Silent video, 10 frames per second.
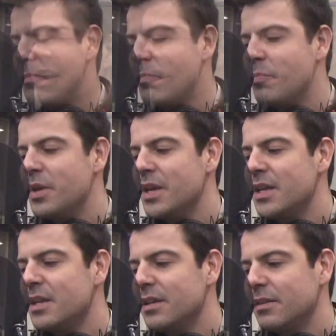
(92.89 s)

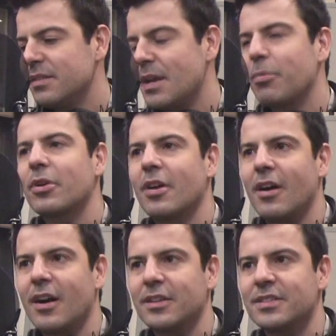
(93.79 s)
Me, Deborah
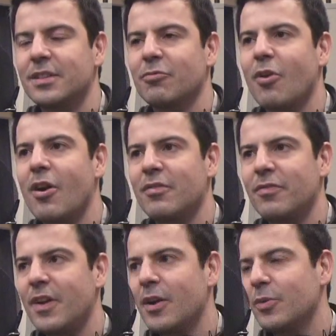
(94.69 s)
Cox, and Ron
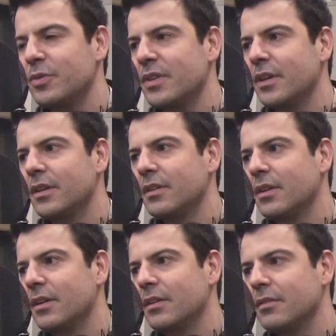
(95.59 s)
Fair, who's
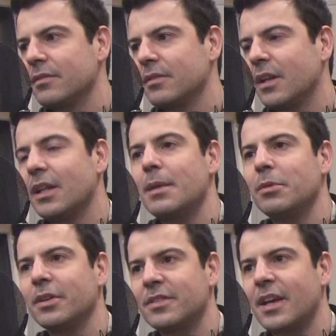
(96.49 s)
a
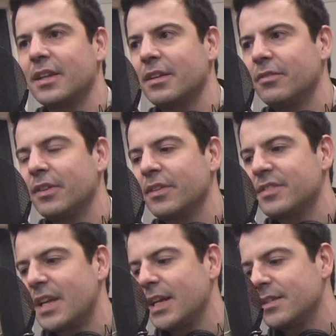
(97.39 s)
label executive in the
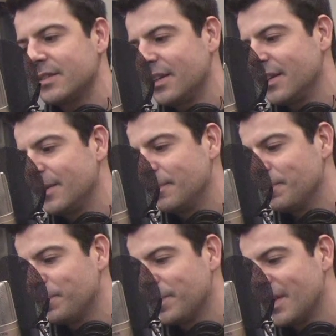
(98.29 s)
States,
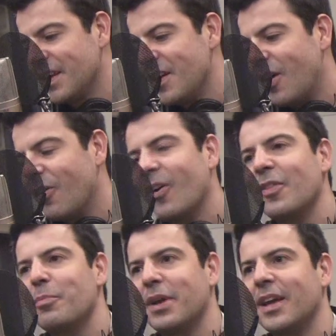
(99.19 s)
are
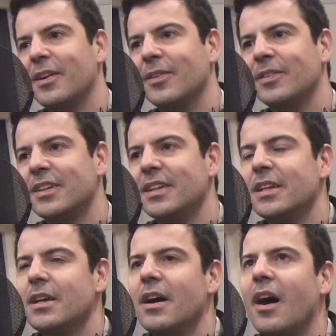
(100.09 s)
on the panel.
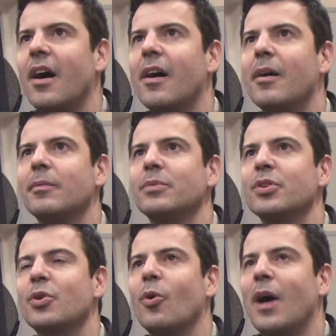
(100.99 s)

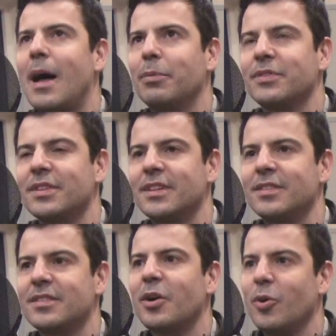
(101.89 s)
Nicole Appleton
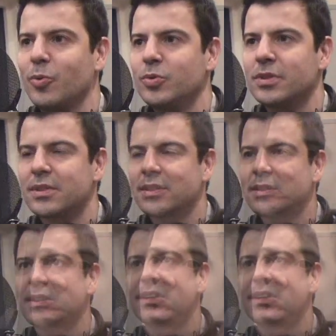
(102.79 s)
is the host.